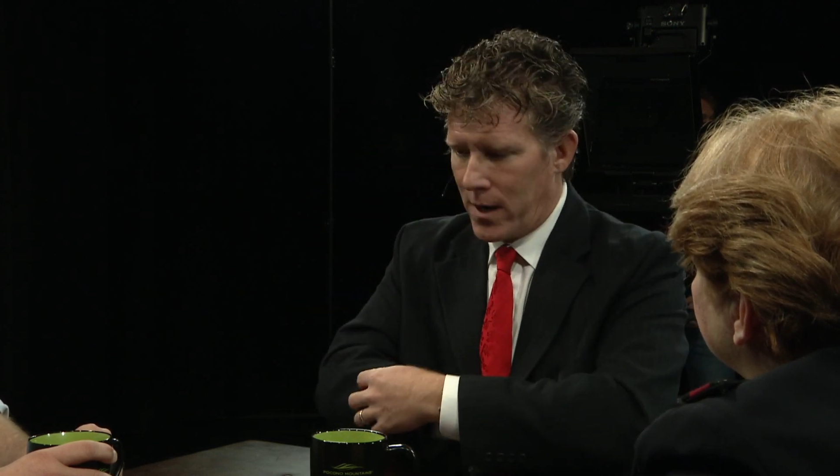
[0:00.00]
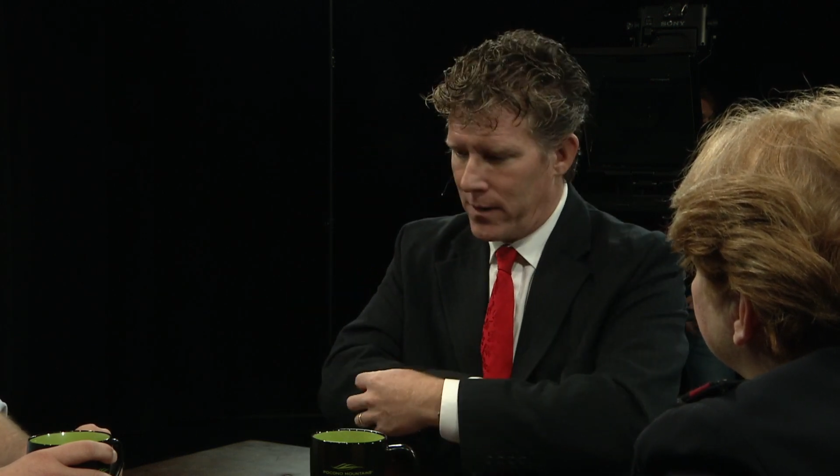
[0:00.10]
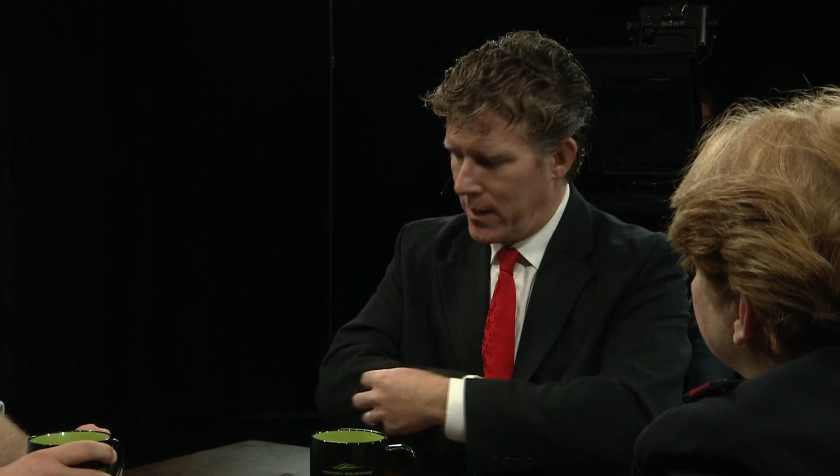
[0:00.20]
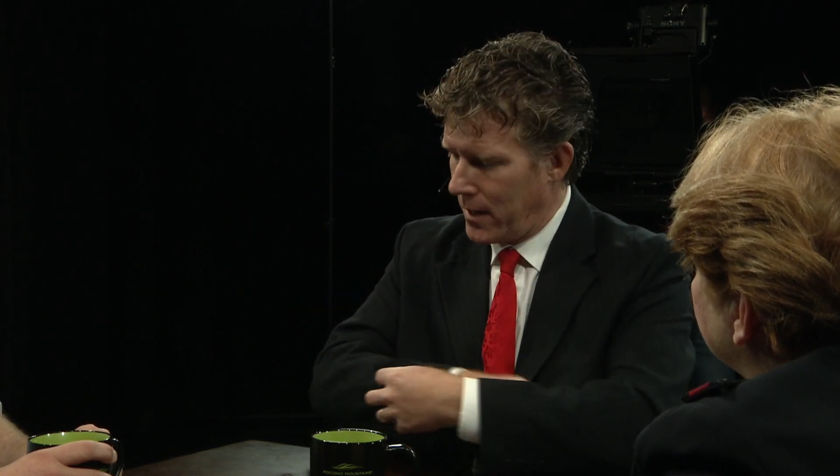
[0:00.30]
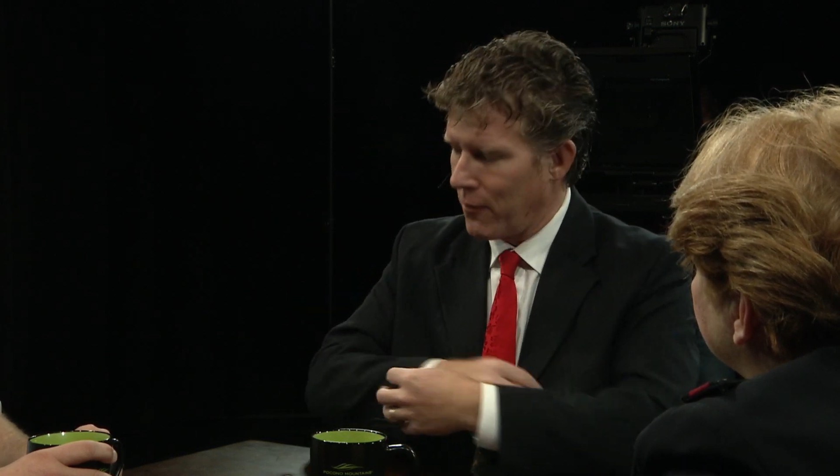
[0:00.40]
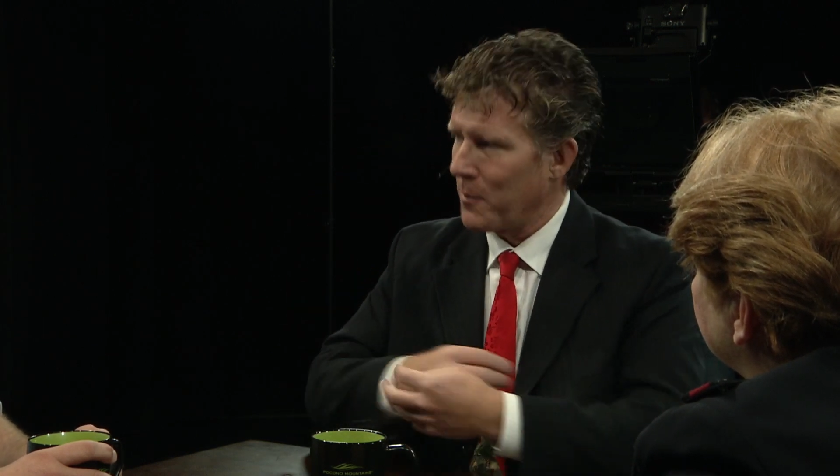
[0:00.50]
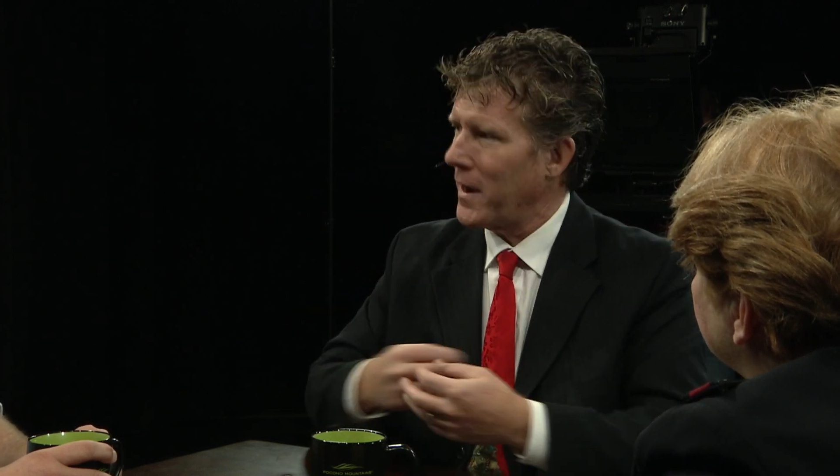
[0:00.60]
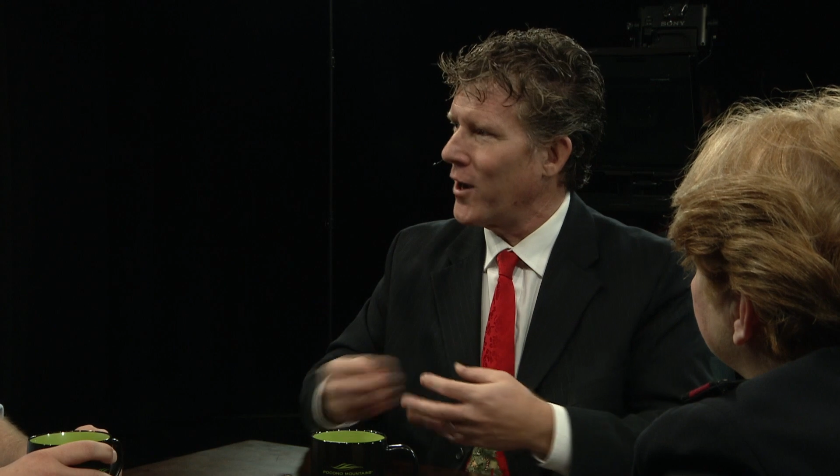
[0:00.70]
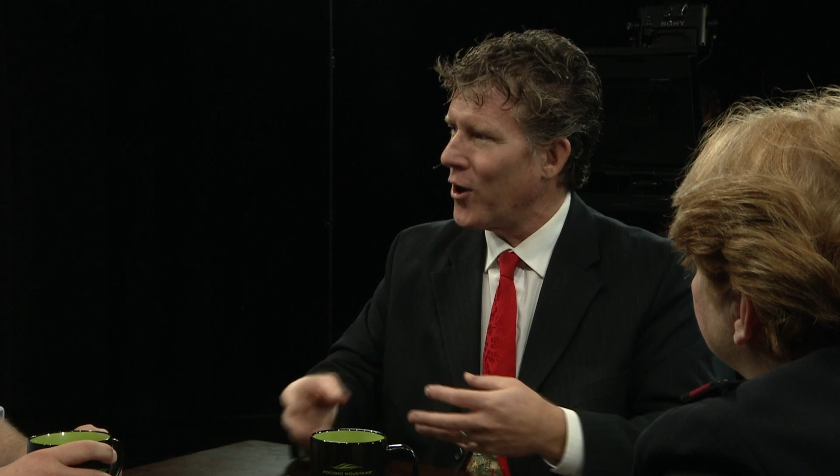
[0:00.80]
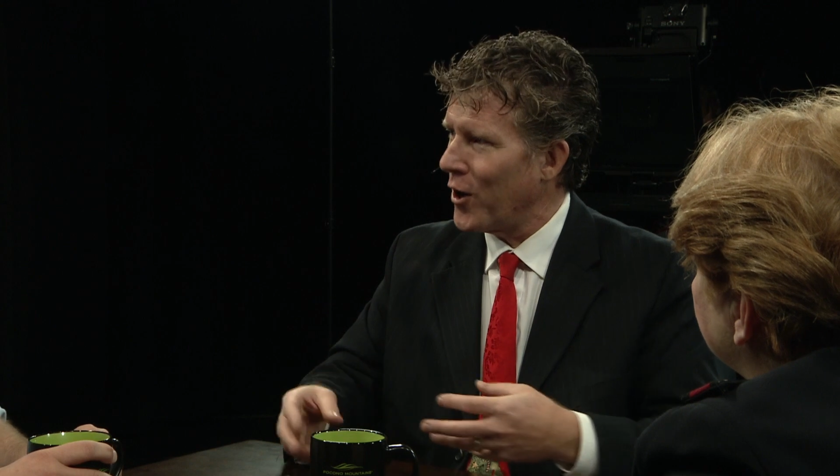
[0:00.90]
on the hair of
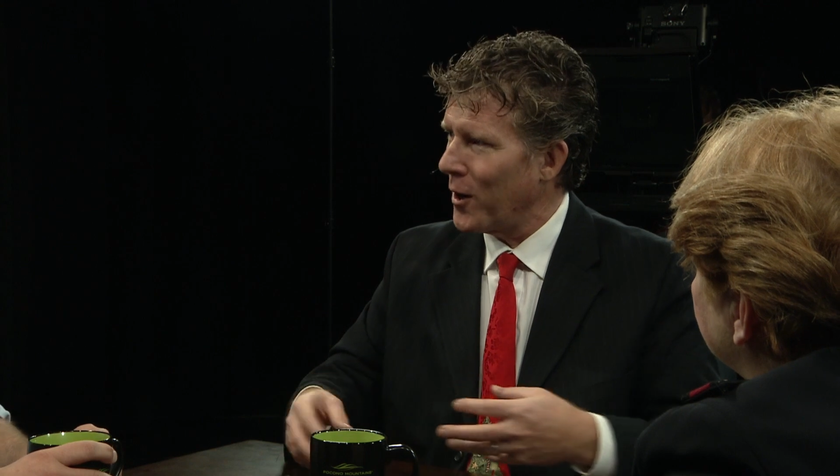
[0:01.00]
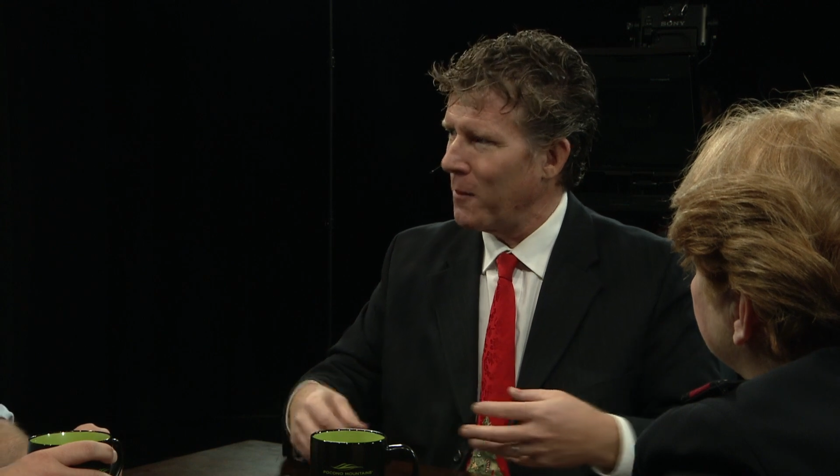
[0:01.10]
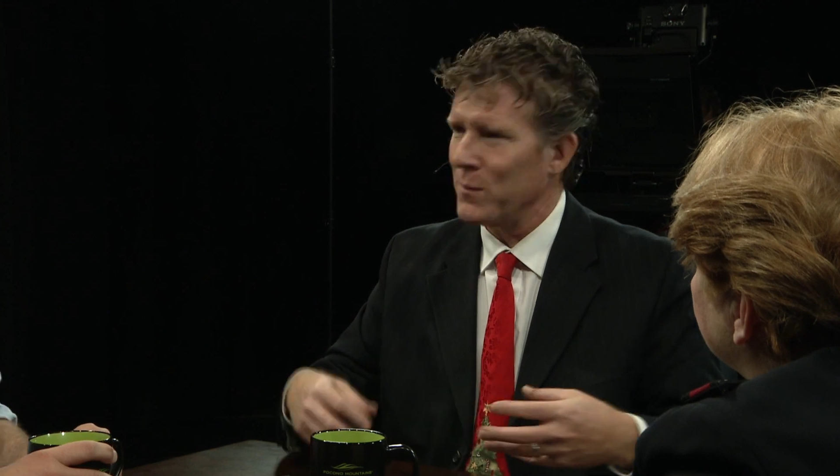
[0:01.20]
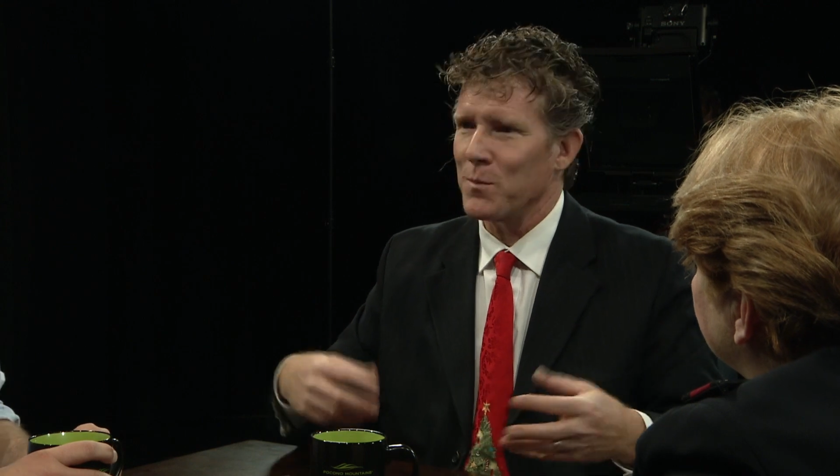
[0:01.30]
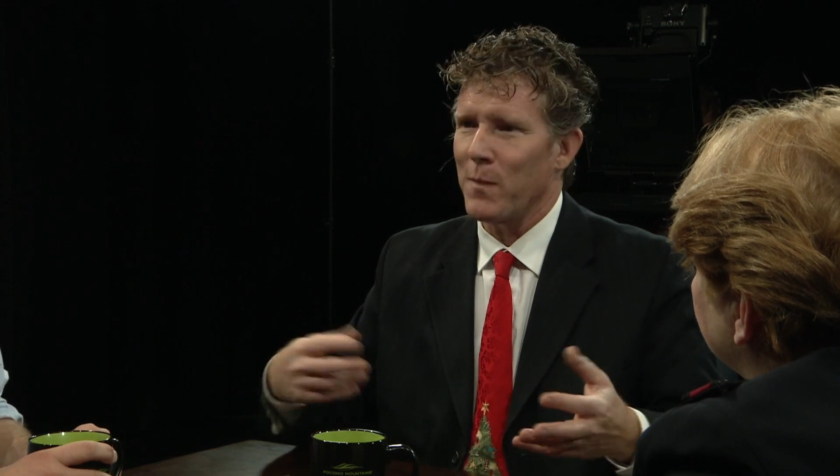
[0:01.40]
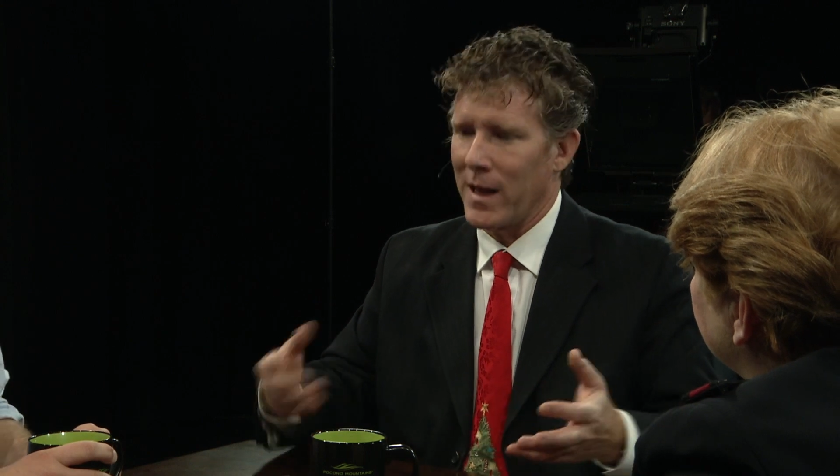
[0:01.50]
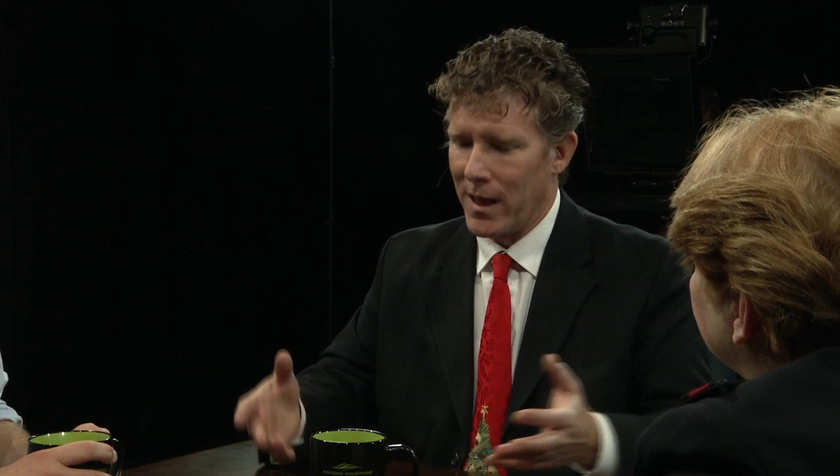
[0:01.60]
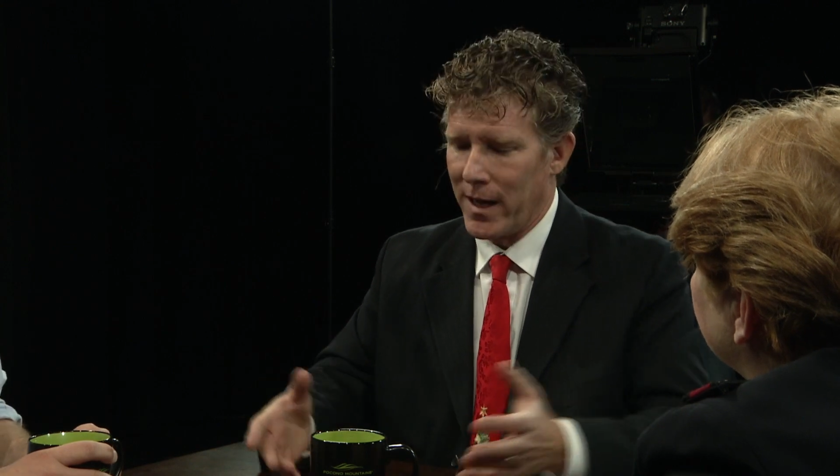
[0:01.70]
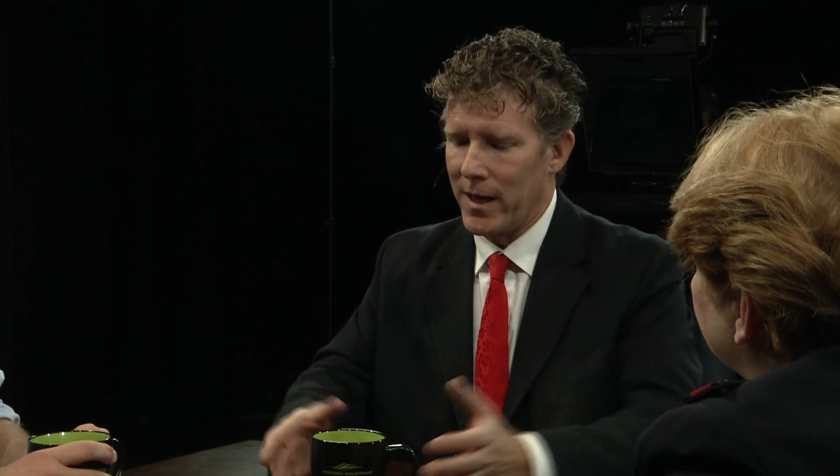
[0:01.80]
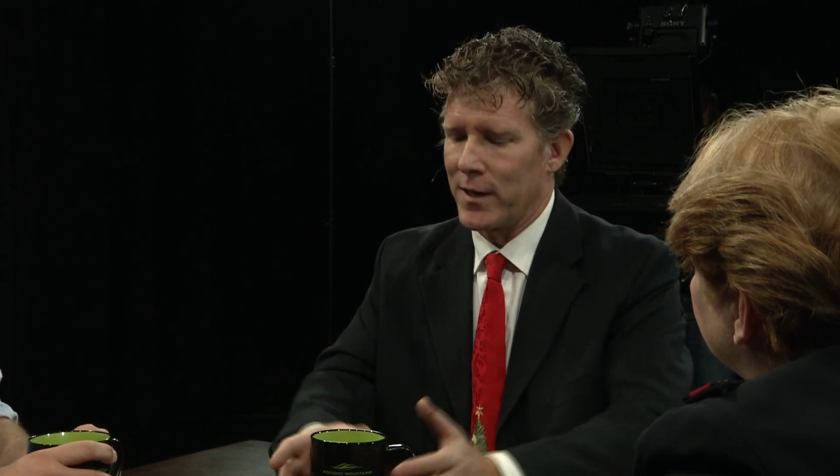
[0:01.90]
my arms, my
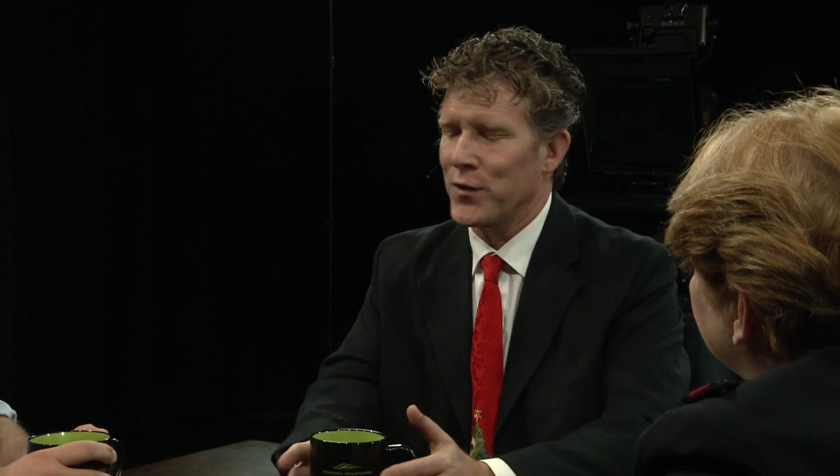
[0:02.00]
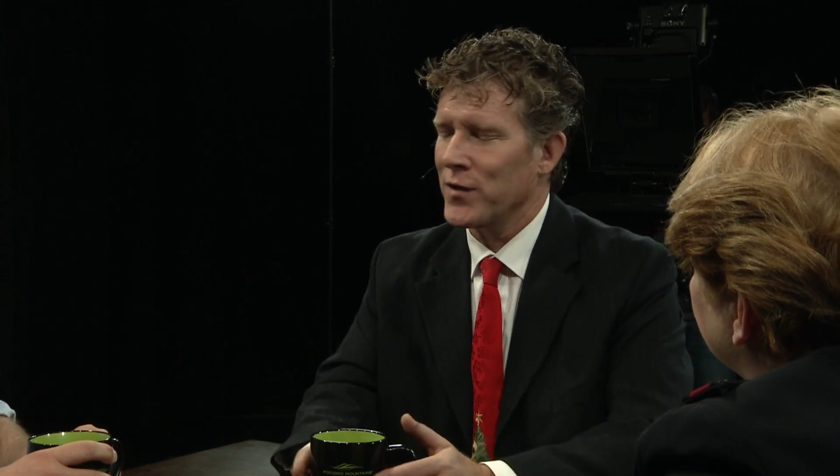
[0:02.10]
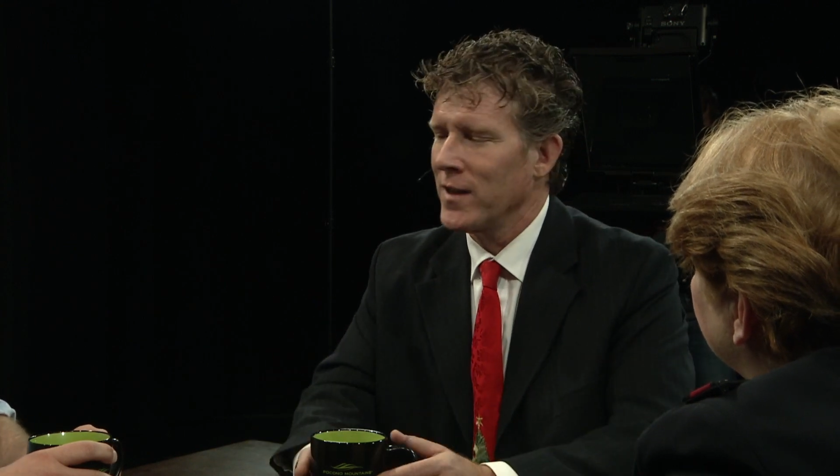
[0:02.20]
legs.